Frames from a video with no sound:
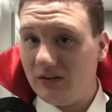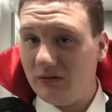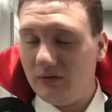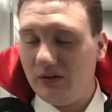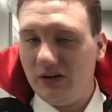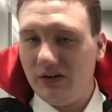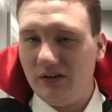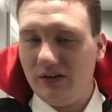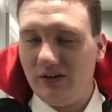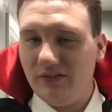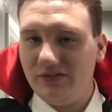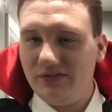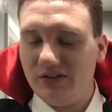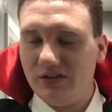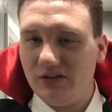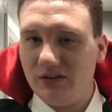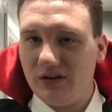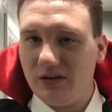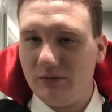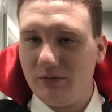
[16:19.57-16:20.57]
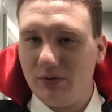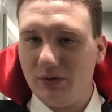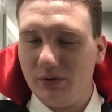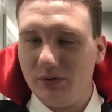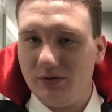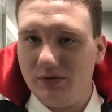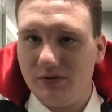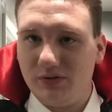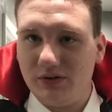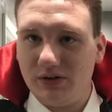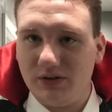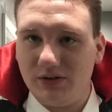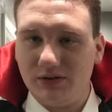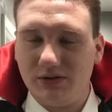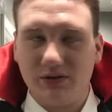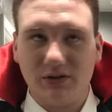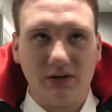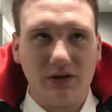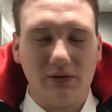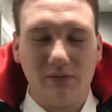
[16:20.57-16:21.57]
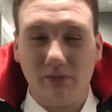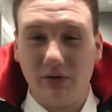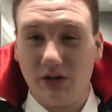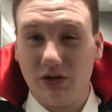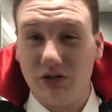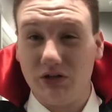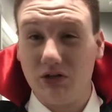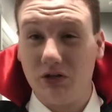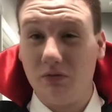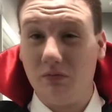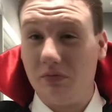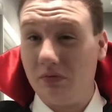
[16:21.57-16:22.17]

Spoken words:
Well, I've still got to pose for an Instagram picture,